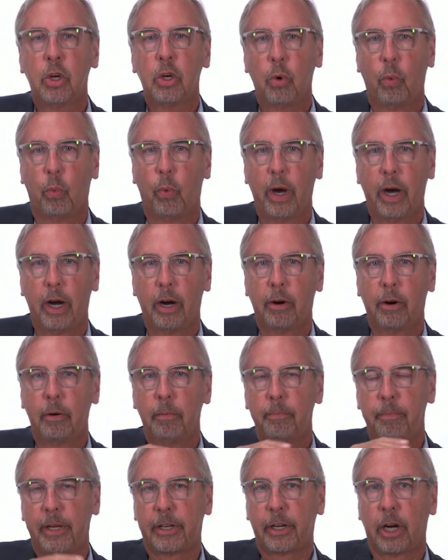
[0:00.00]
where
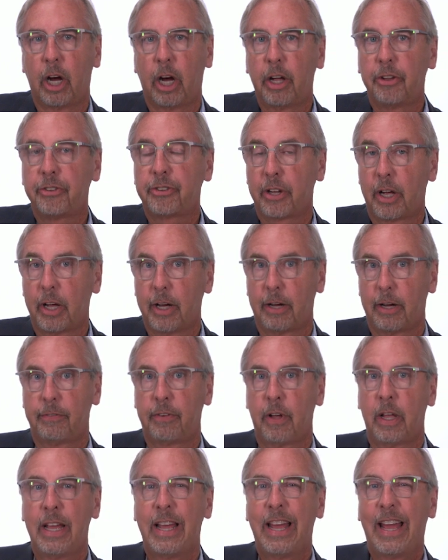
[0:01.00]
because
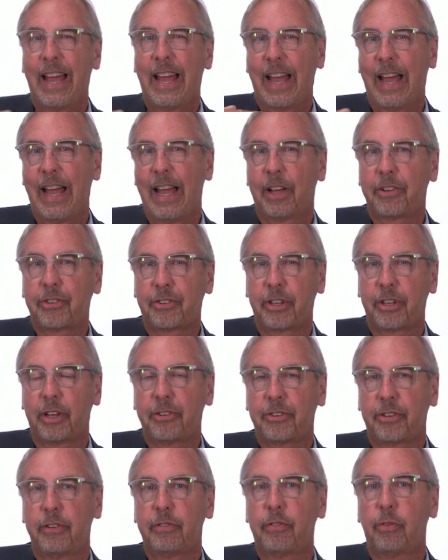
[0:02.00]
of
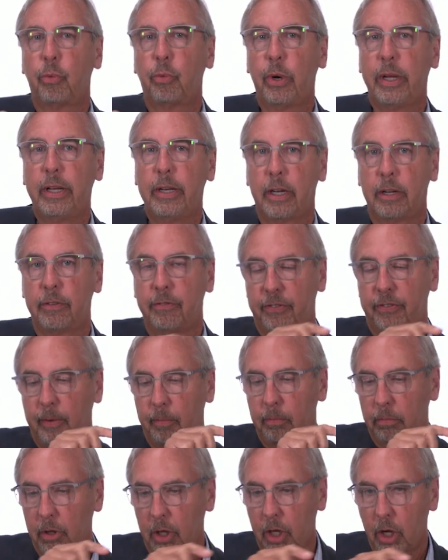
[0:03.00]
excessive renin
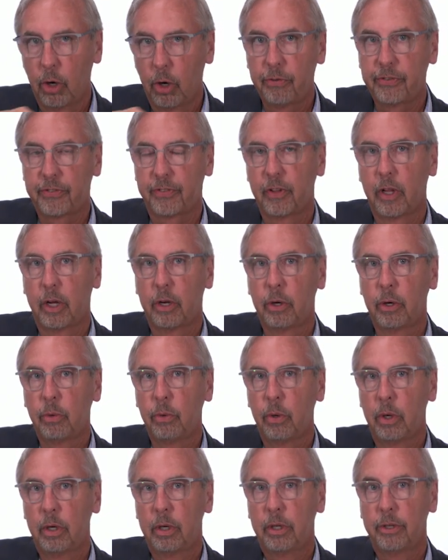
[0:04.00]
from low flow